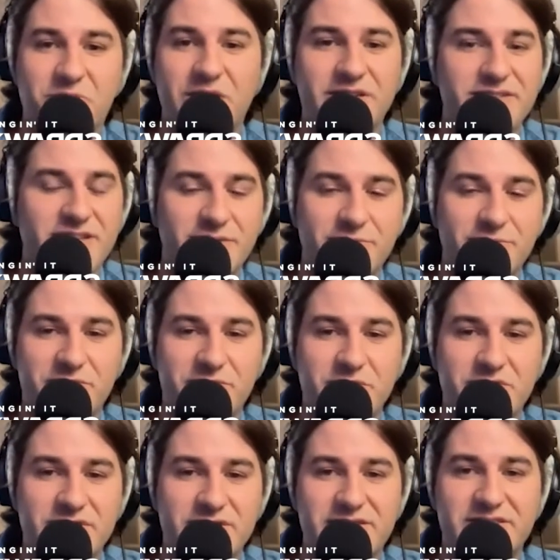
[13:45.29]
right type of
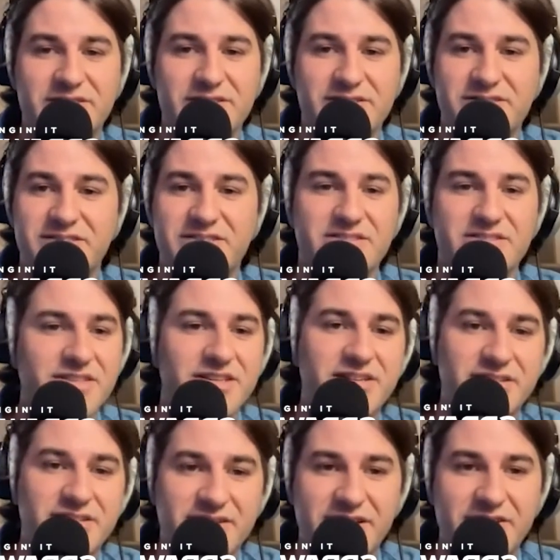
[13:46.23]
music to
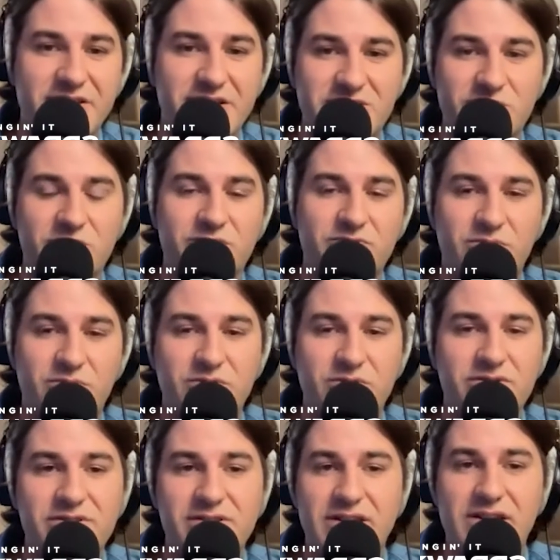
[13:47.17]
succeed in that sort of world